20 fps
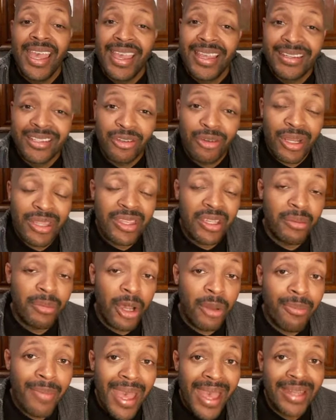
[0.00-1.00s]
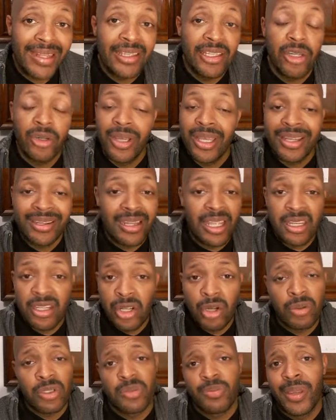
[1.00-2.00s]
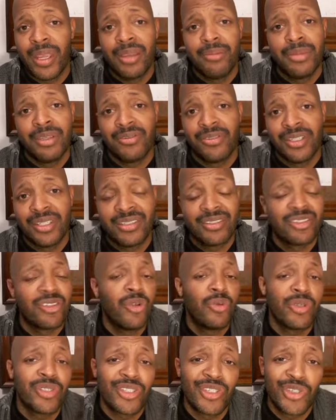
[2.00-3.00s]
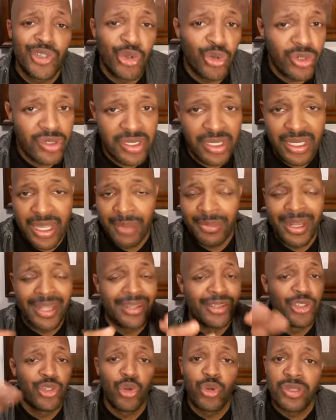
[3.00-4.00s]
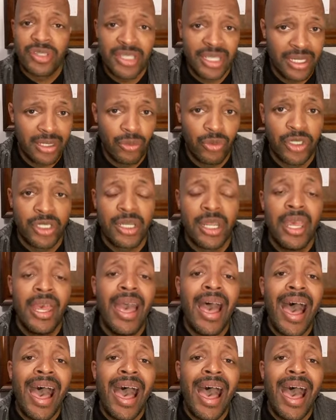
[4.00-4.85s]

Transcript: And the great thing about Matt Hill, and no one's paying me for this, no one's endorsing, I'm not endorsing anyone.